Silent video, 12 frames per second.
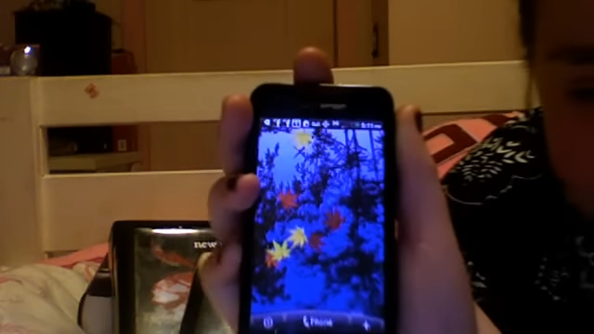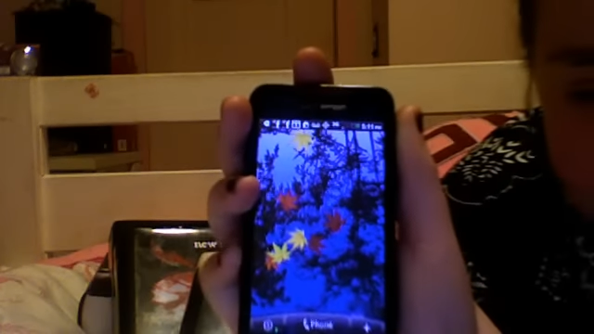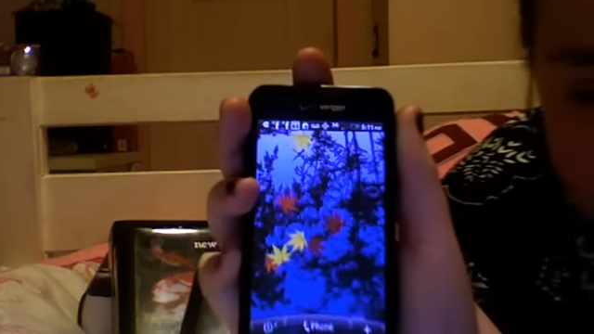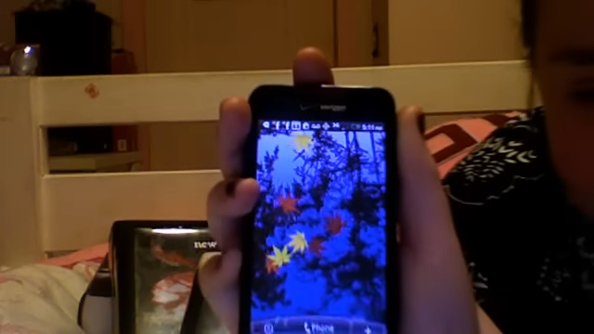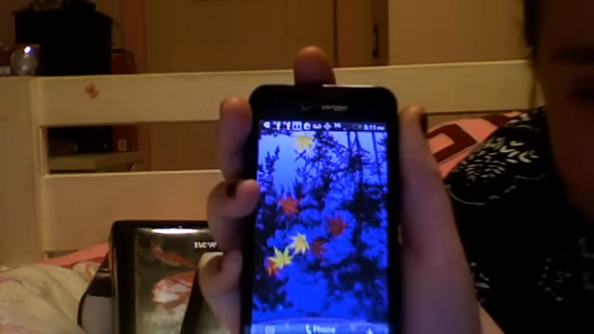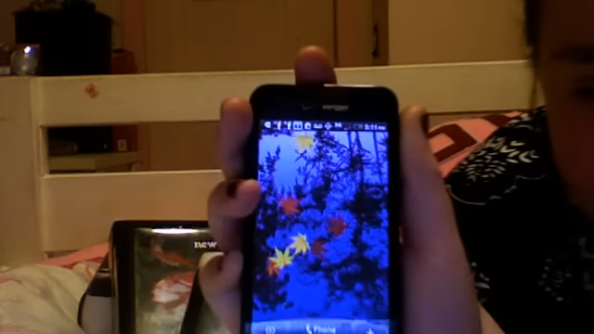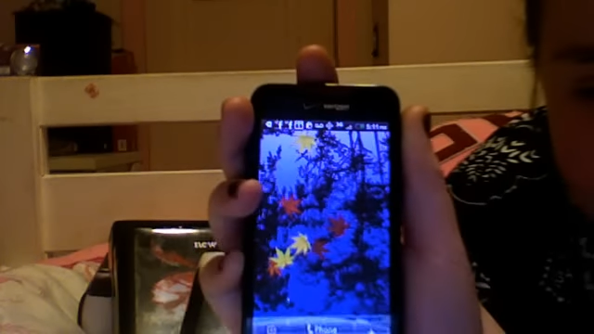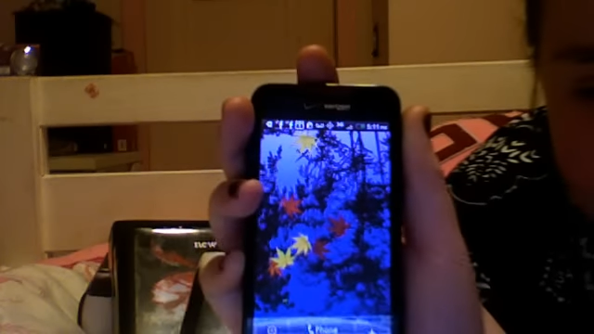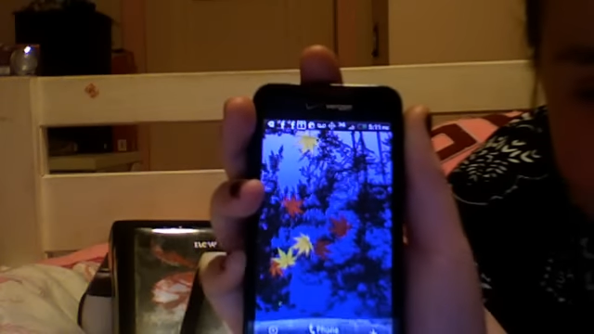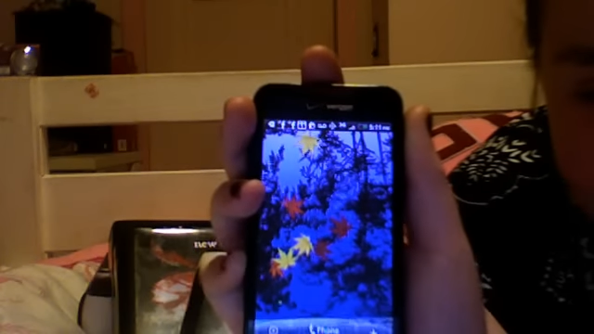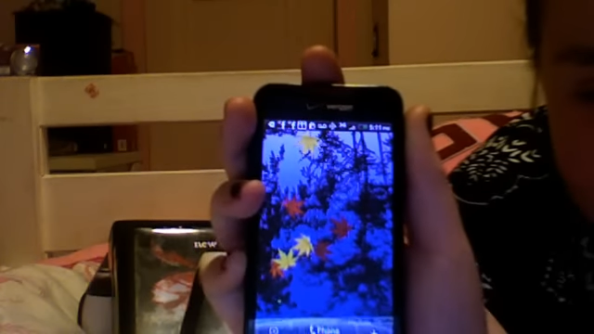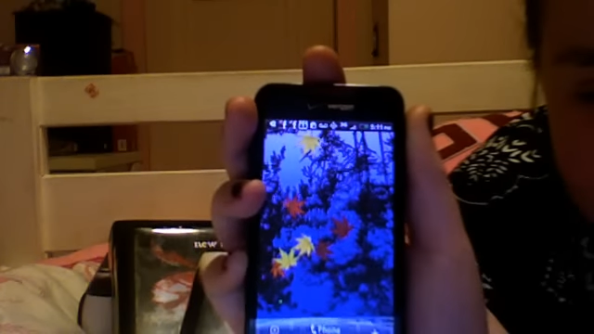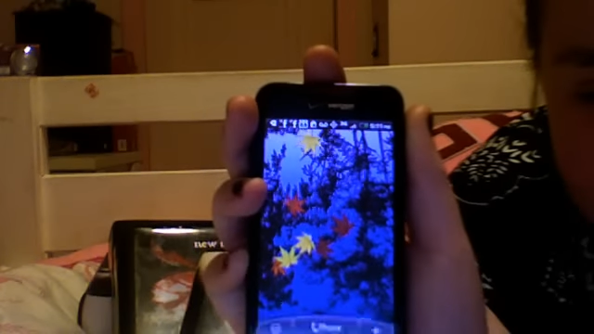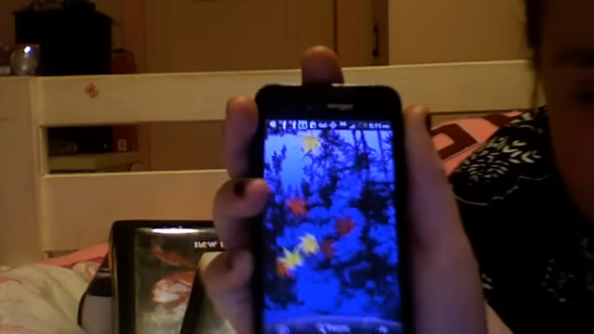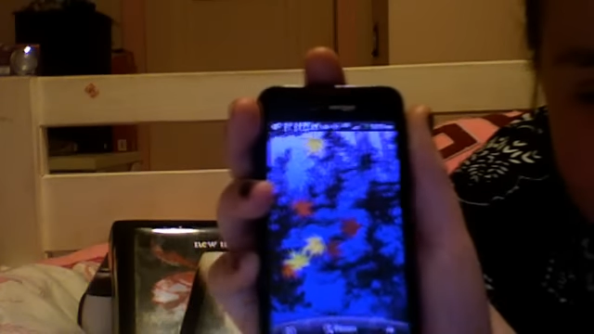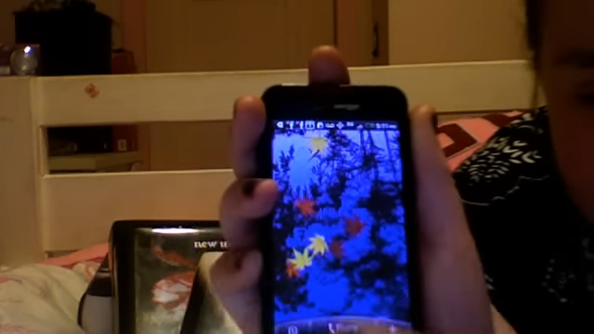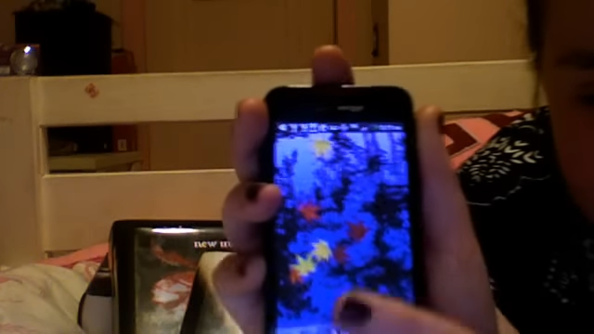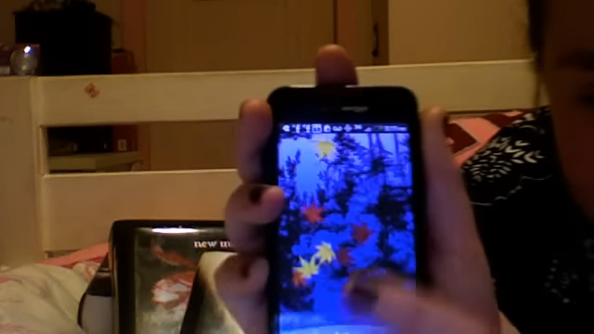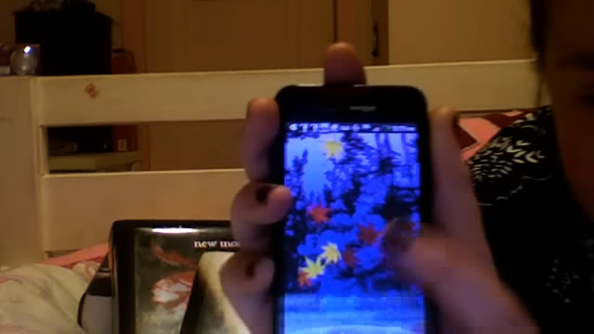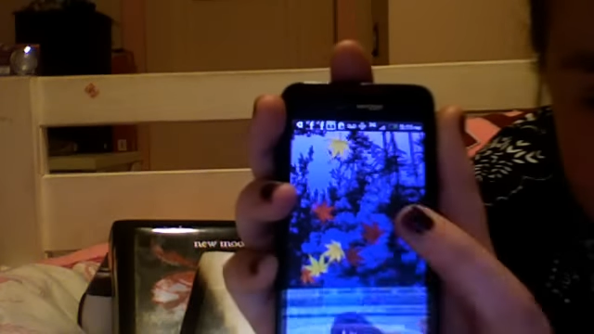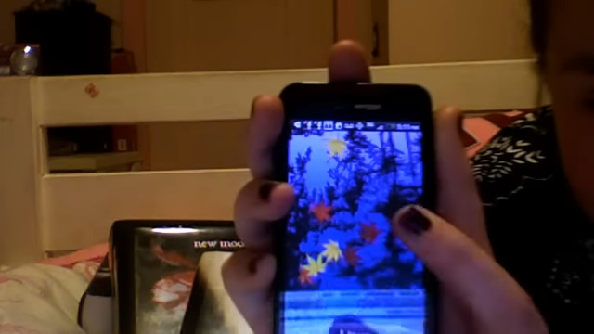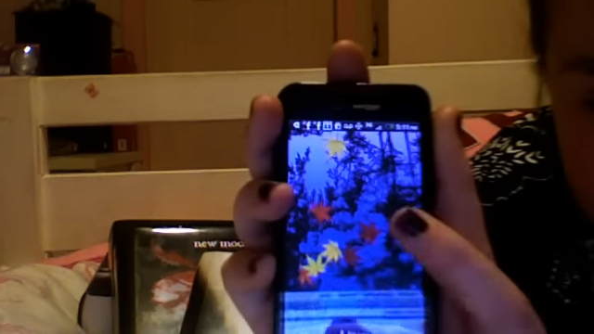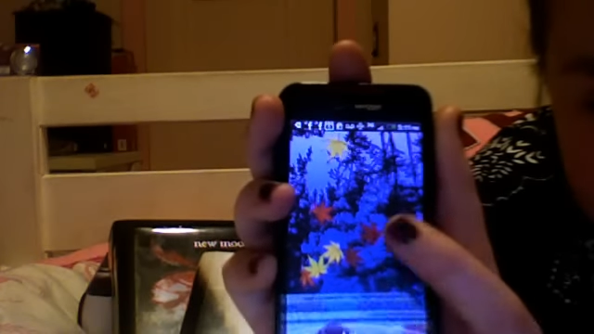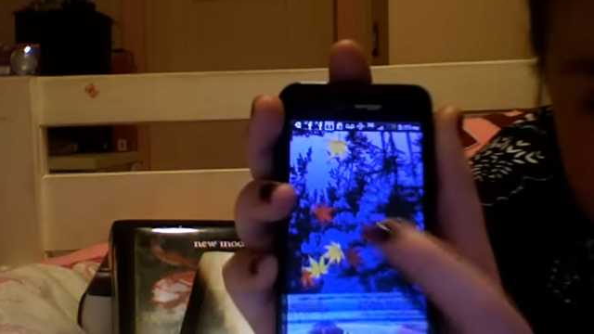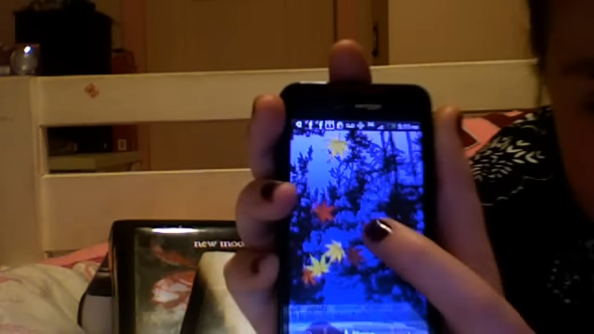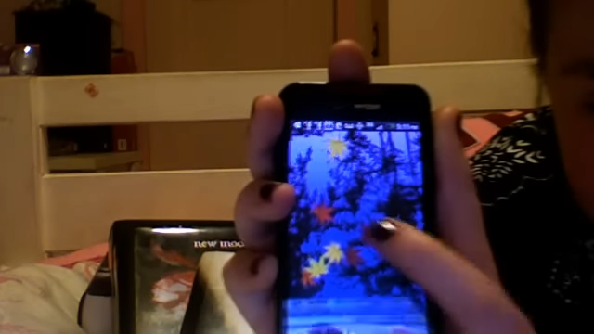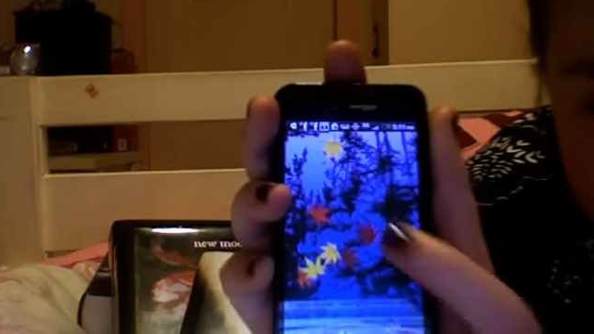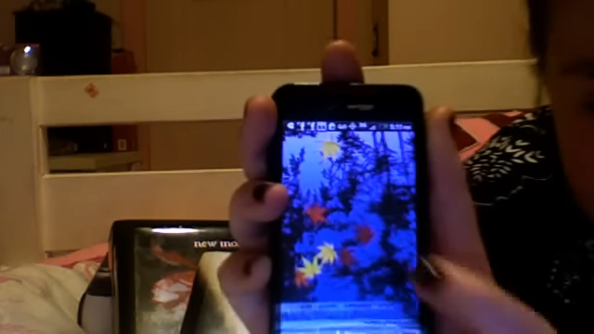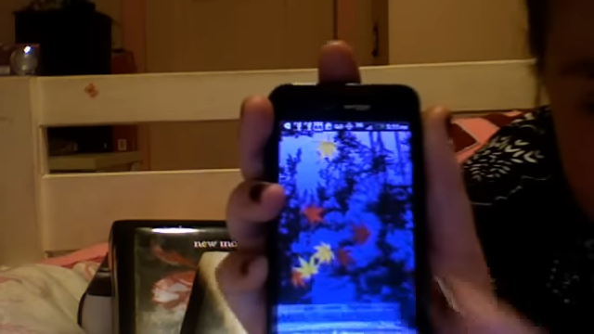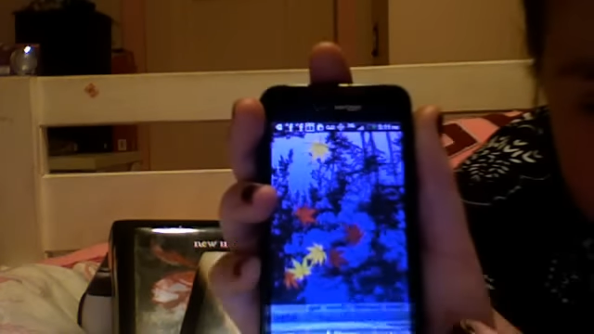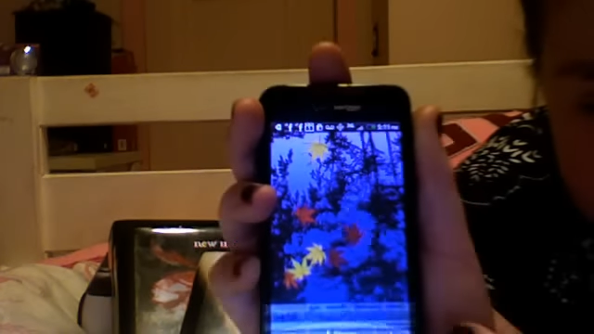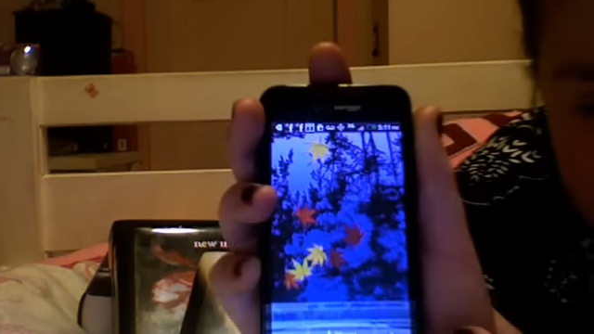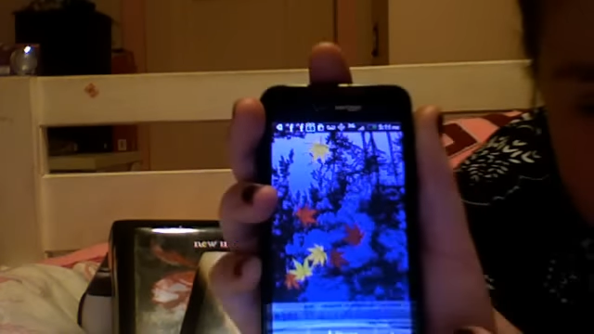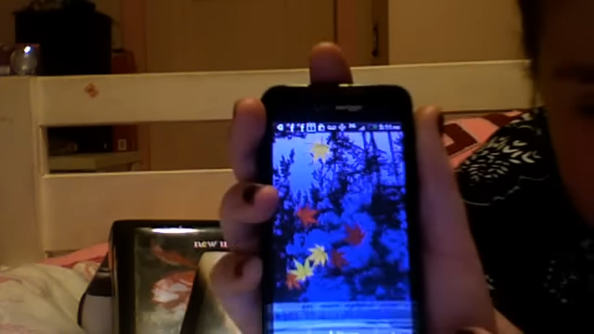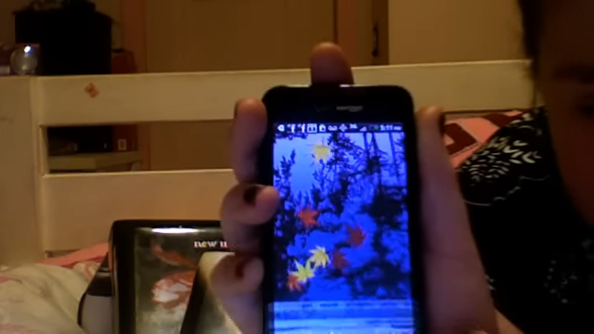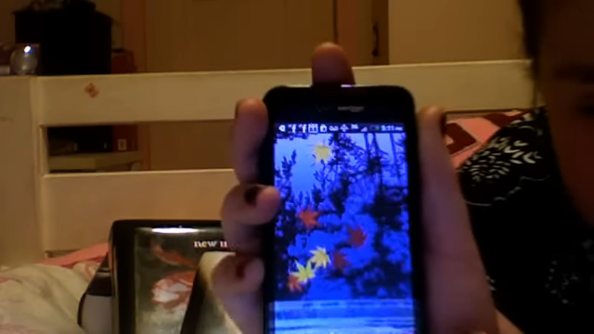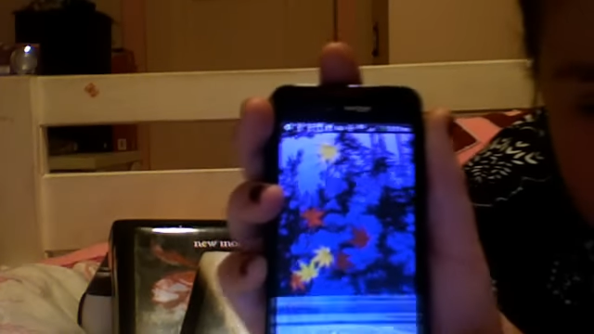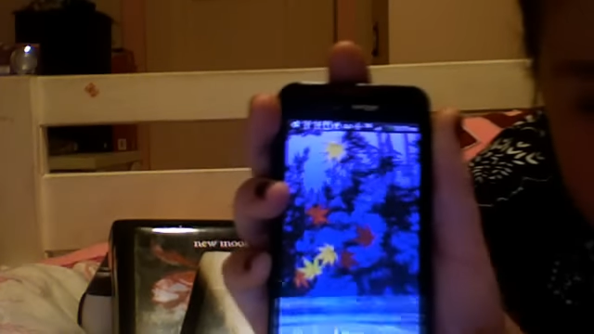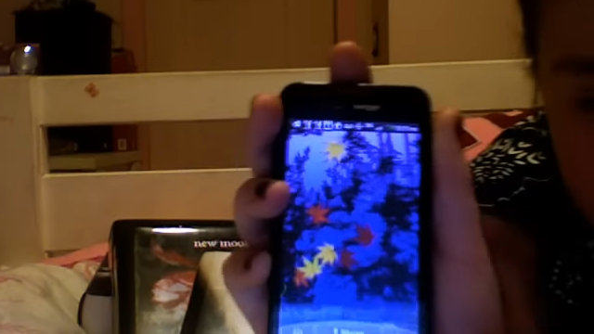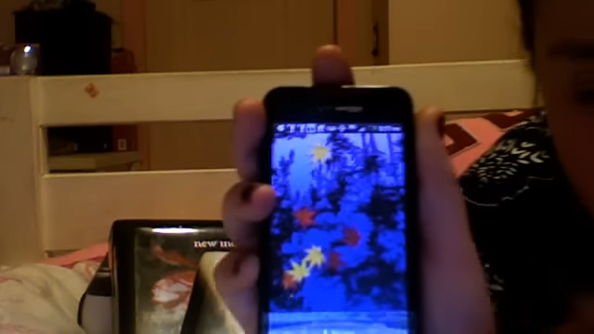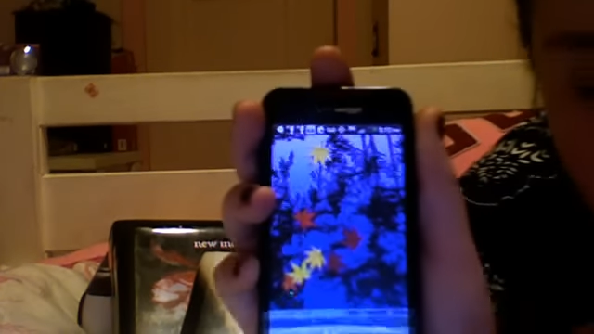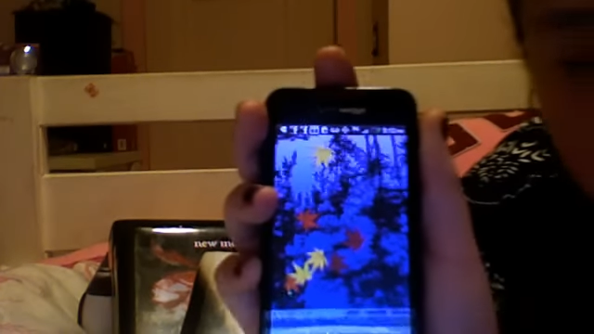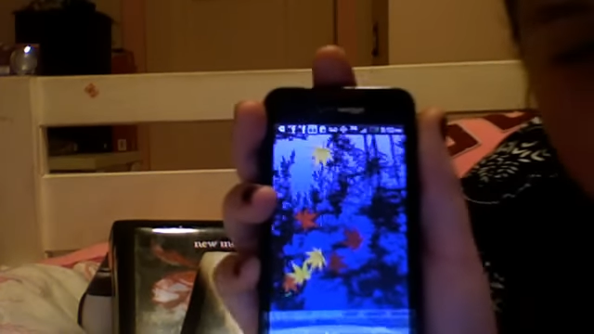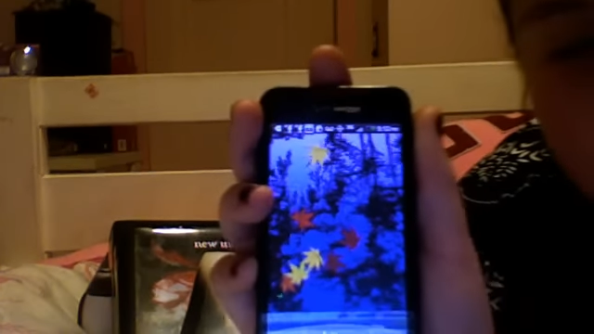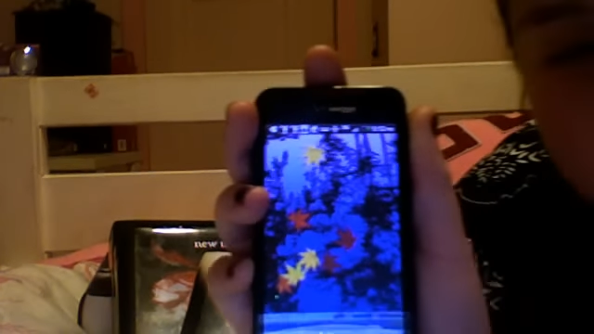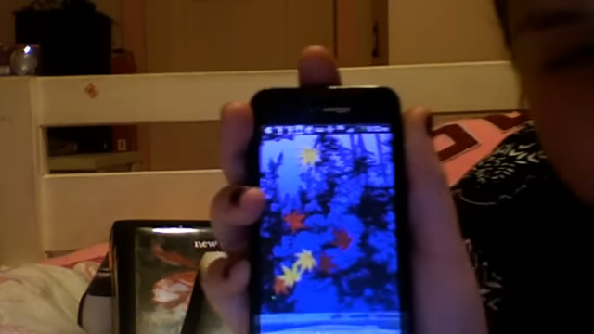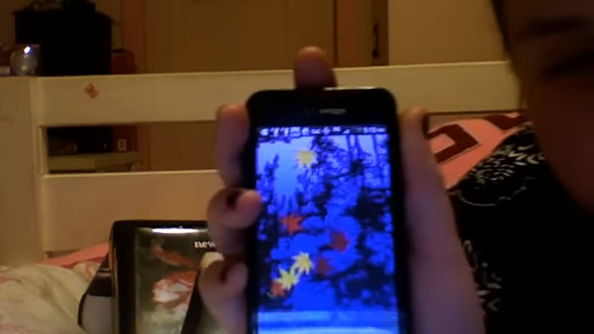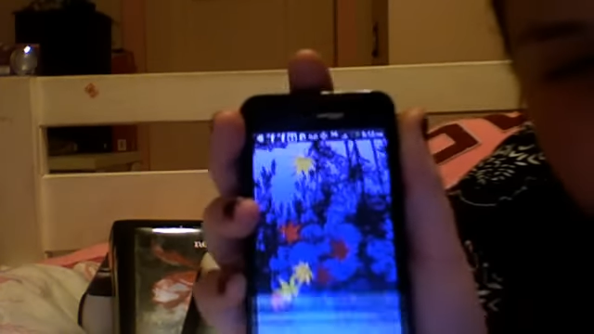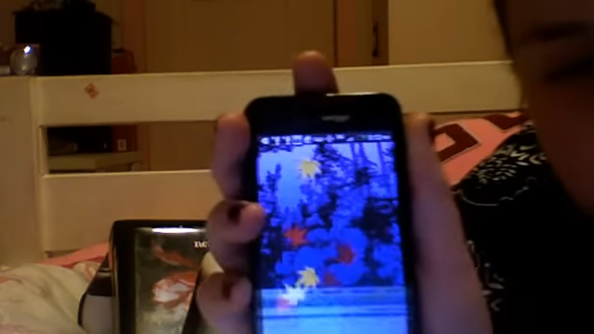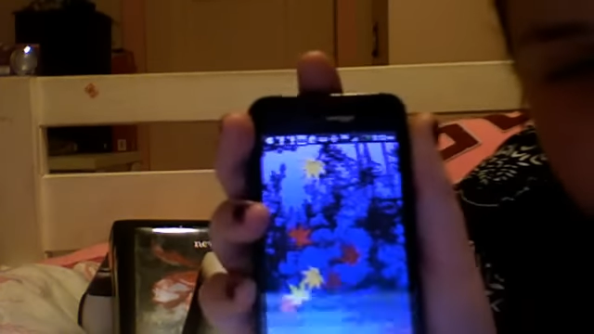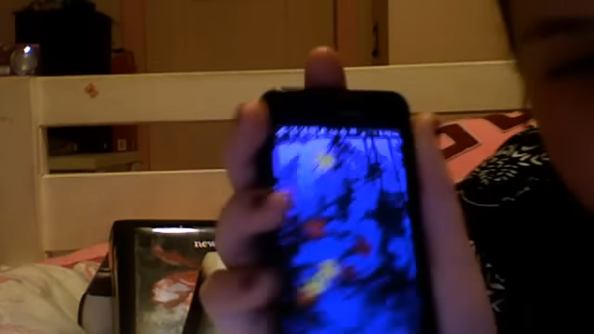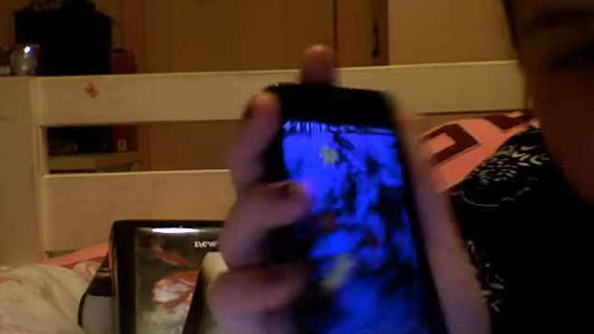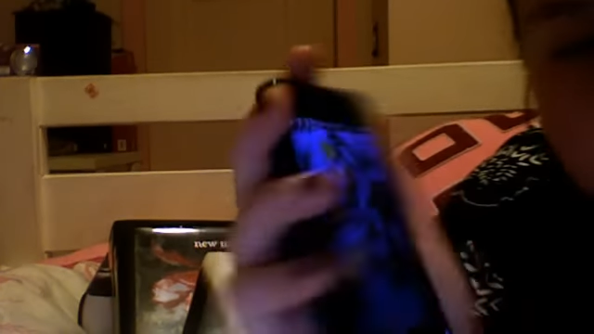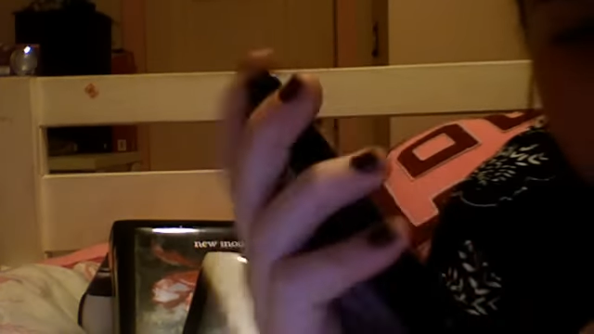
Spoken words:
Nobody's mouth can be seen.